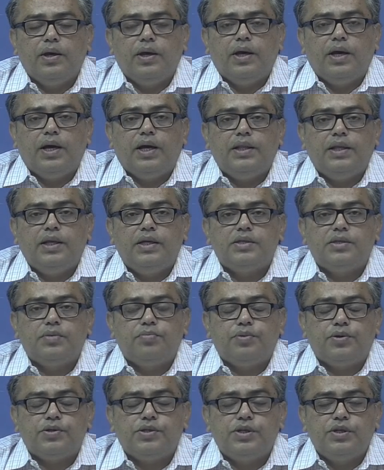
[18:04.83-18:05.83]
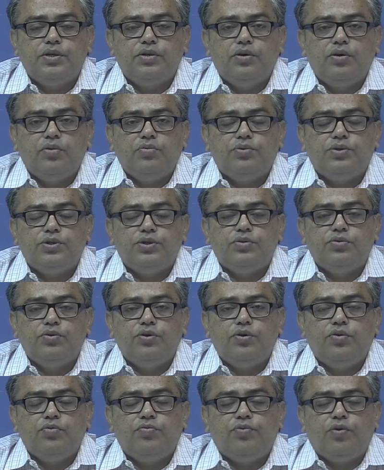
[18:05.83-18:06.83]
and there is a procedure which you
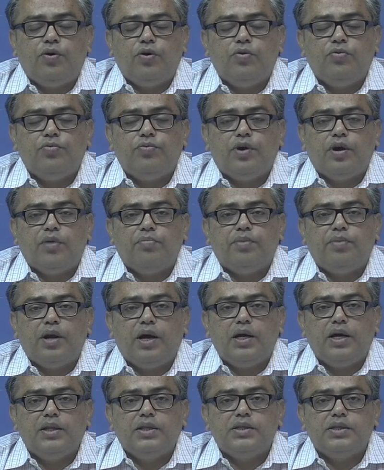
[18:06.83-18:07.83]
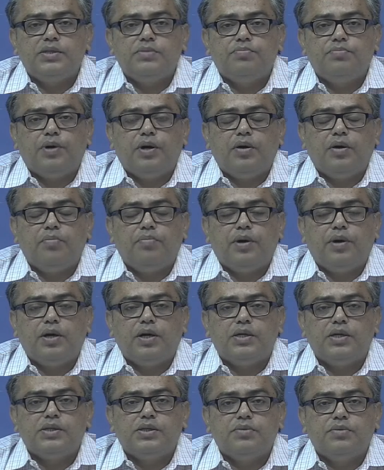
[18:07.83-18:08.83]
need to follow for applying this
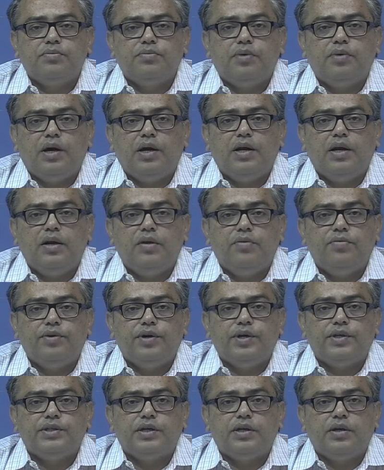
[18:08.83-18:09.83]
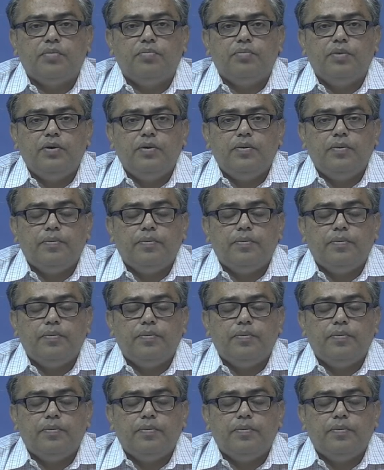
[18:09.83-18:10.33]
partnership identification number.